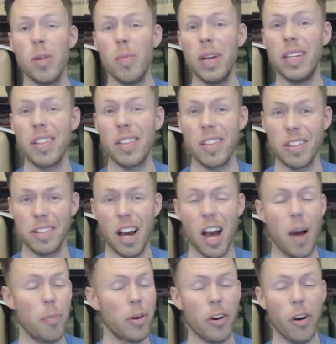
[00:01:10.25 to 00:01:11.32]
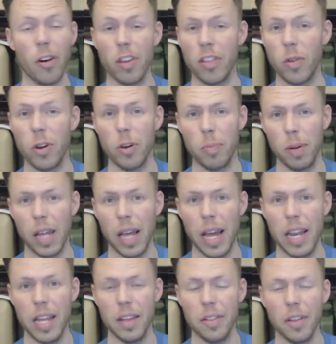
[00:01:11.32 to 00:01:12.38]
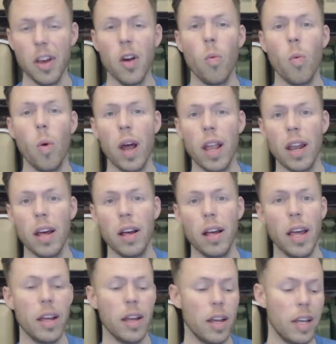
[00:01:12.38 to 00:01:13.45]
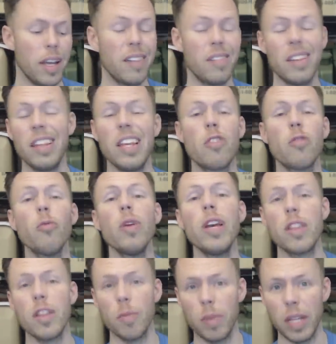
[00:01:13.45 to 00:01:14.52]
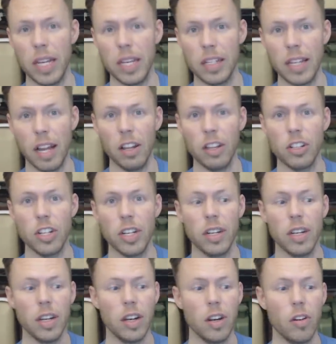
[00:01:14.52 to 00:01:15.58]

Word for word: you can be to stop, regardless of what your plan is, when a at least reasonably intelligent,